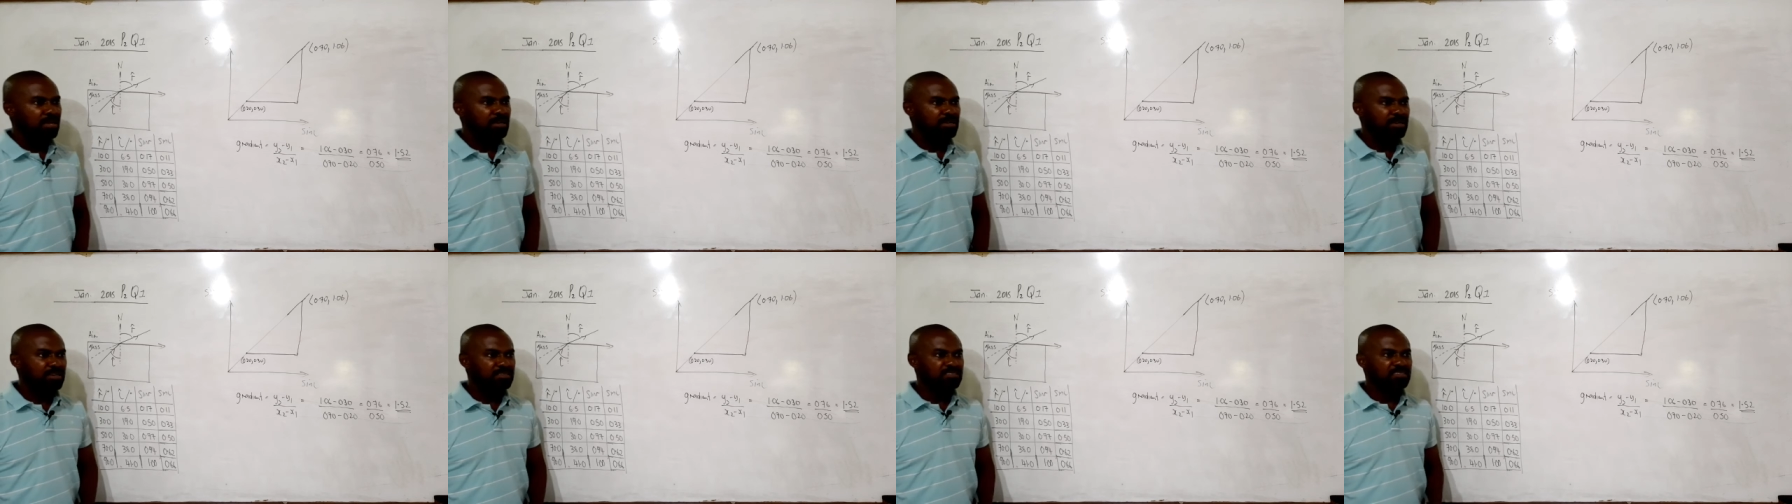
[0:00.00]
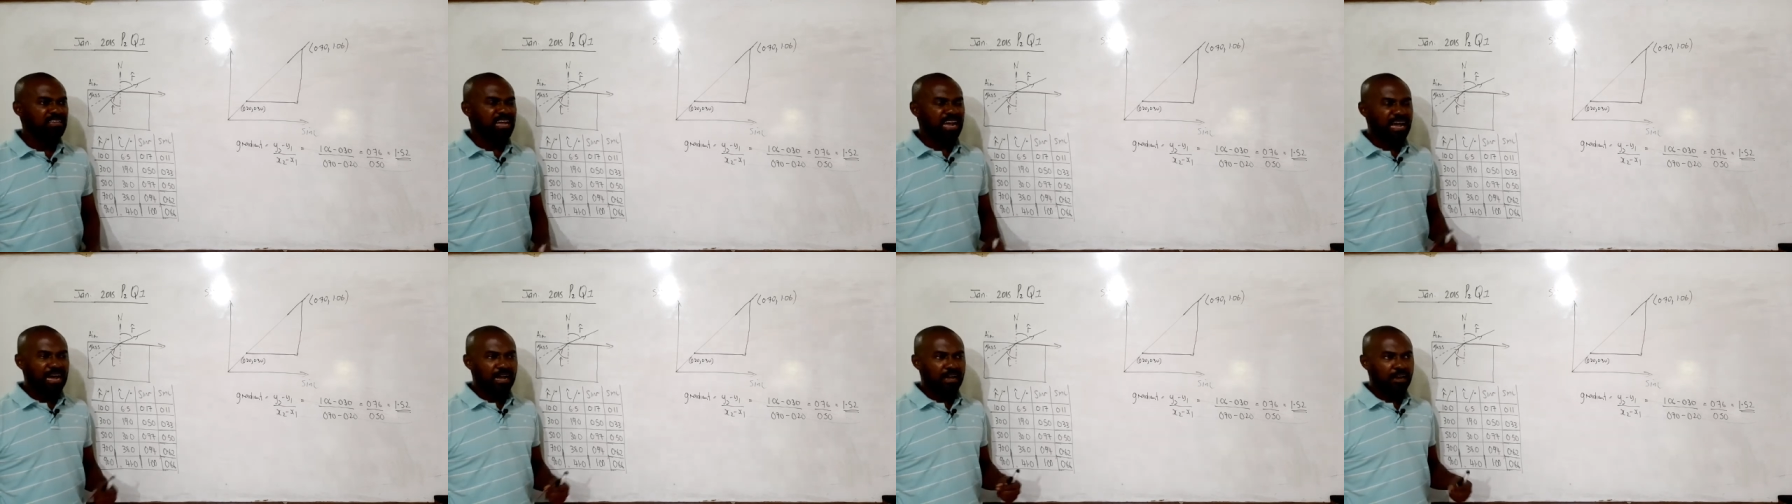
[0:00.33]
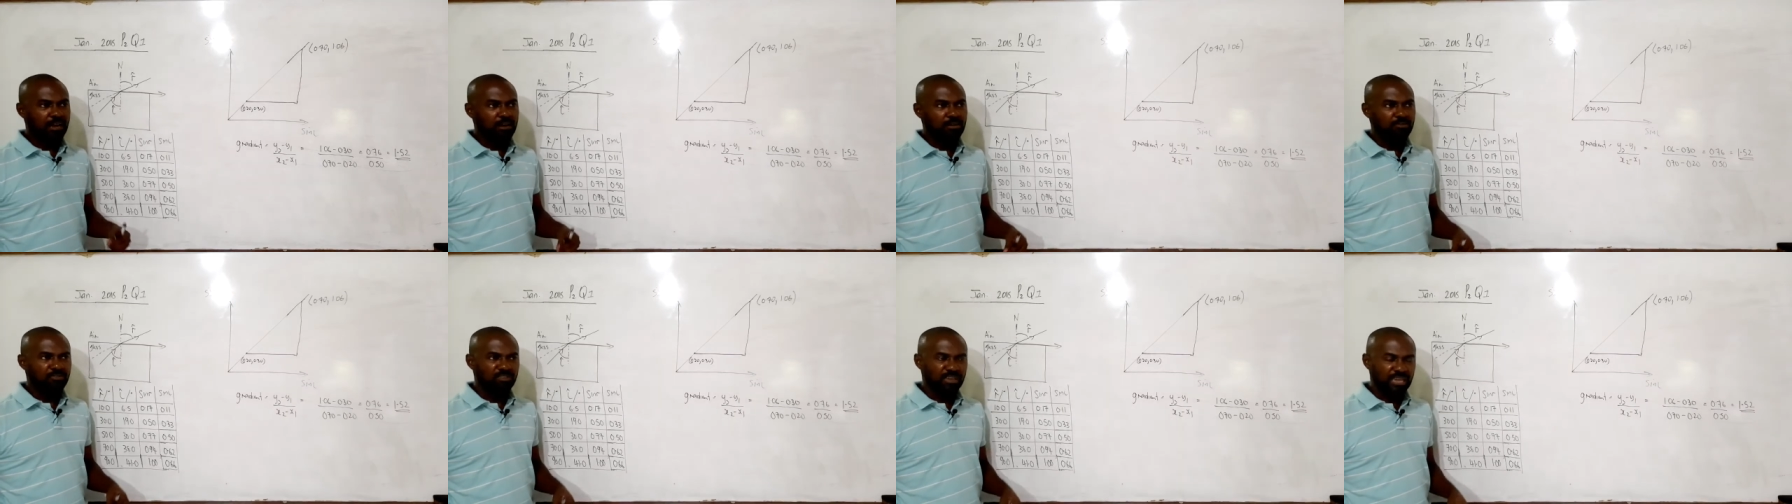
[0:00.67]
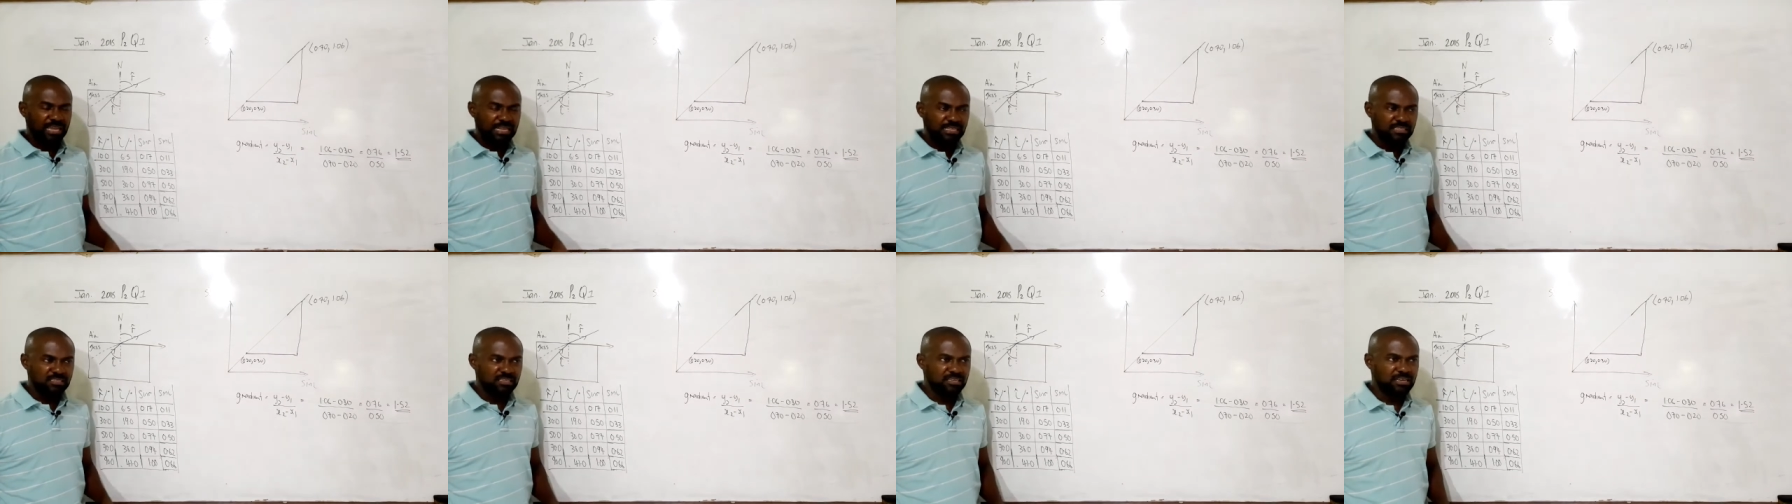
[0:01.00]
is the angle of
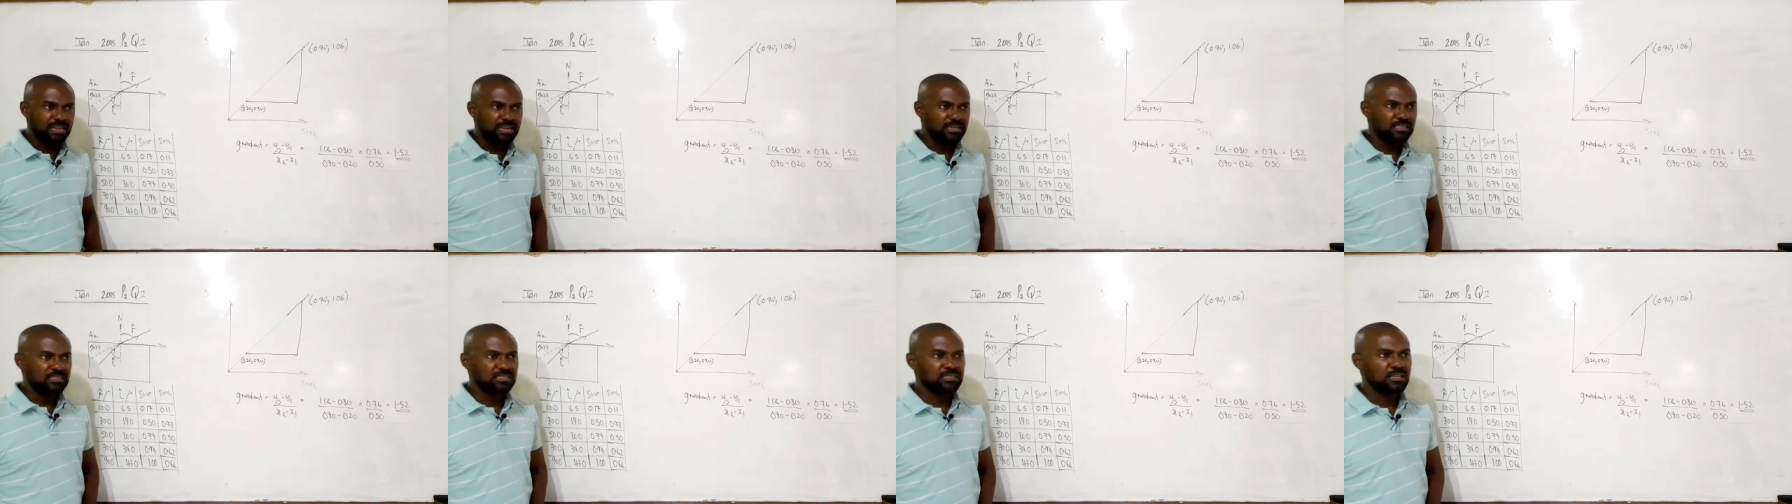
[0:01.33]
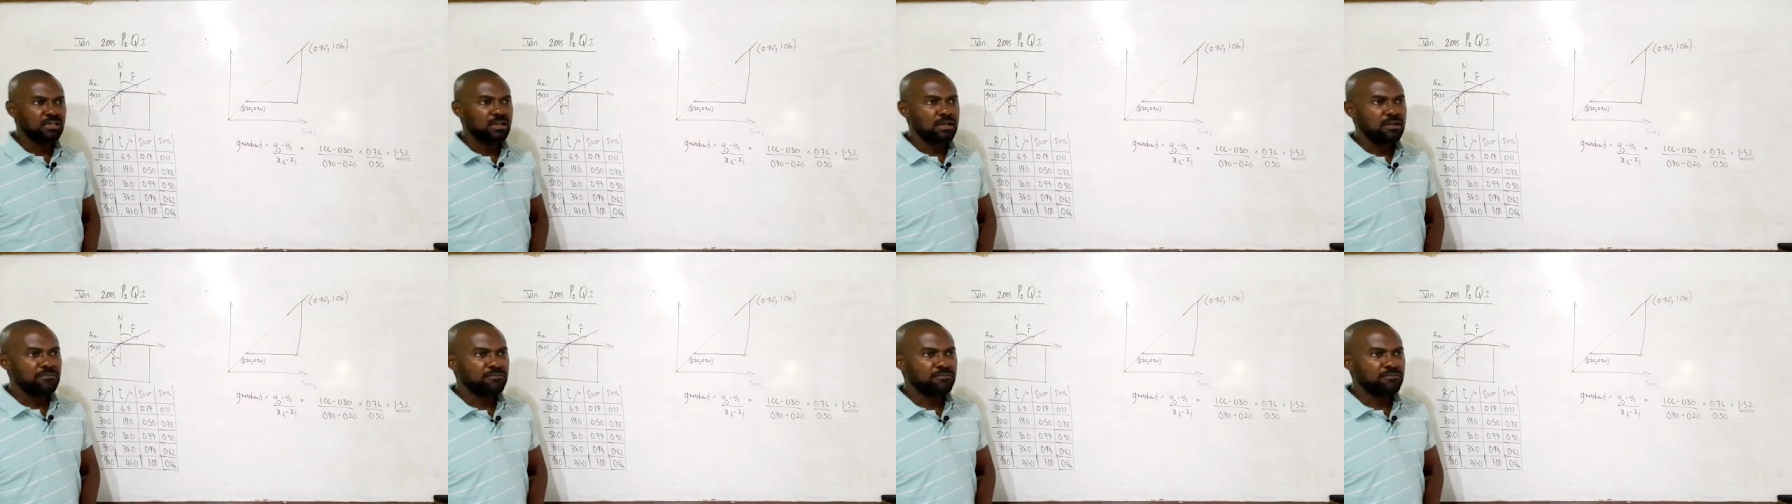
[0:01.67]
incidence